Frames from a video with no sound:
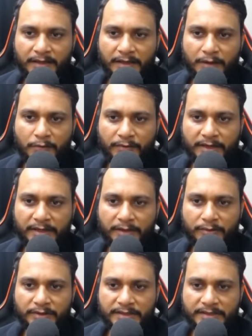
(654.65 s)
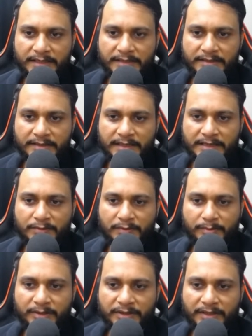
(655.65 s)
Now find out the size. Size
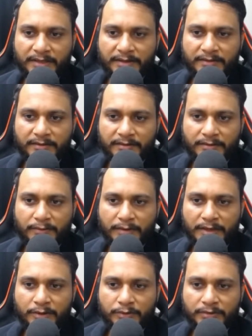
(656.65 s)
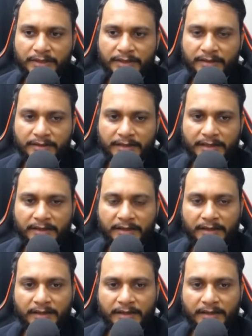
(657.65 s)
will be 3. 1, 2, 3, right?